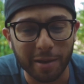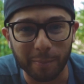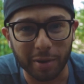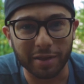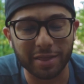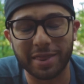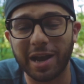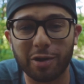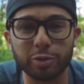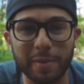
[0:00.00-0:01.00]
But
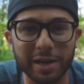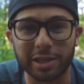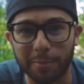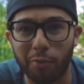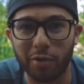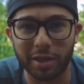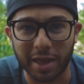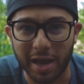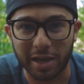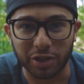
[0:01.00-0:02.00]
that goes back to the point
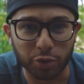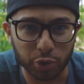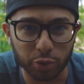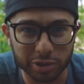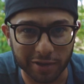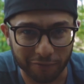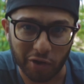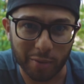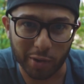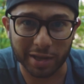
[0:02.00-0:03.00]
that you use the
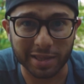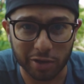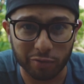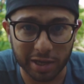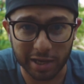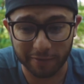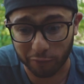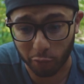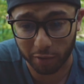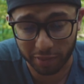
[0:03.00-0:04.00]
frame rate that you need
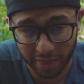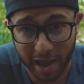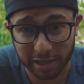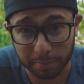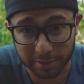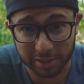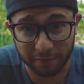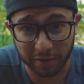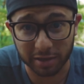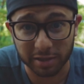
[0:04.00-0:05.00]
for that
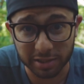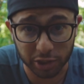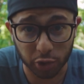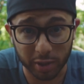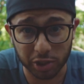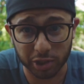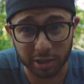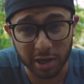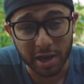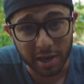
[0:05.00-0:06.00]
specific situation.
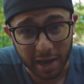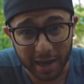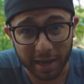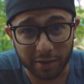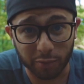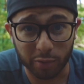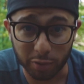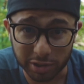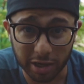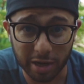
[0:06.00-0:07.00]
And when
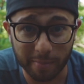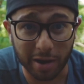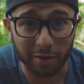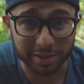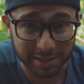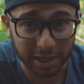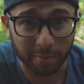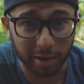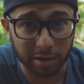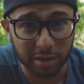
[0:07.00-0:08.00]
we're talking about
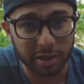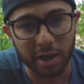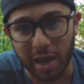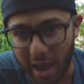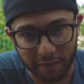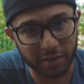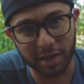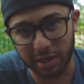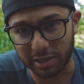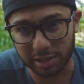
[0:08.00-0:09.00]
cinema,
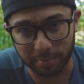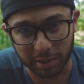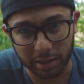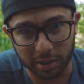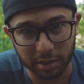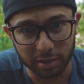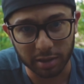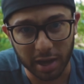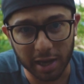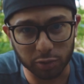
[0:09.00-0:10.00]
everything needs to be
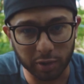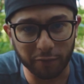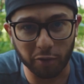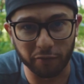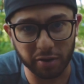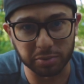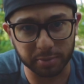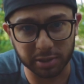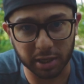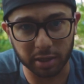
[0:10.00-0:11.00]
at 24 frames
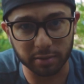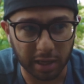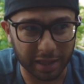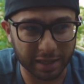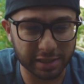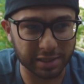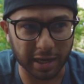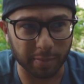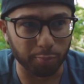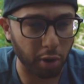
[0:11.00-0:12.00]
per second. Unless it's
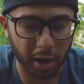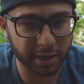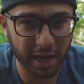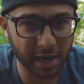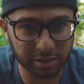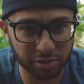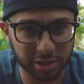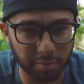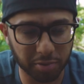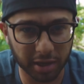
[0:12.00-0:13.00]
broadcast or
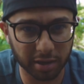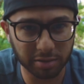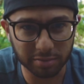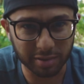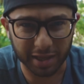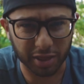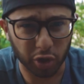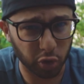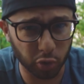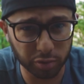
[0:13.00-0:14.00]
something, like the
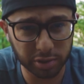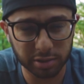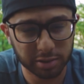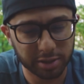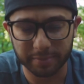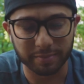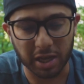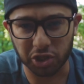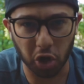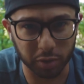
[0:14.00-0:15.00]
news,
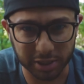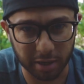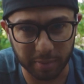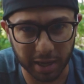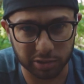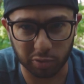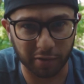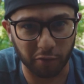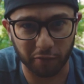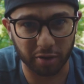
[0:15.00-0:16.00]
it's always gonna be at
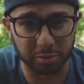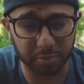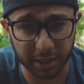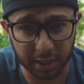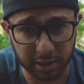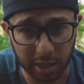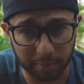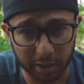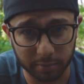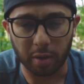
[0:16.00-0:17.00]
24 frames per second
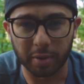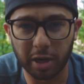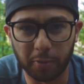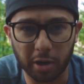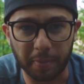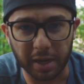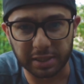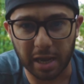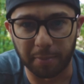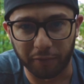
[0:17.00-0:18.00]
timeline. So I'm gonna put up an
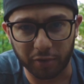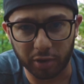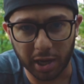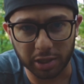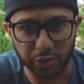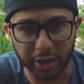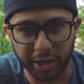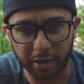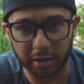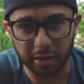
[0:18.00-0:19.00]
example for you guys right here.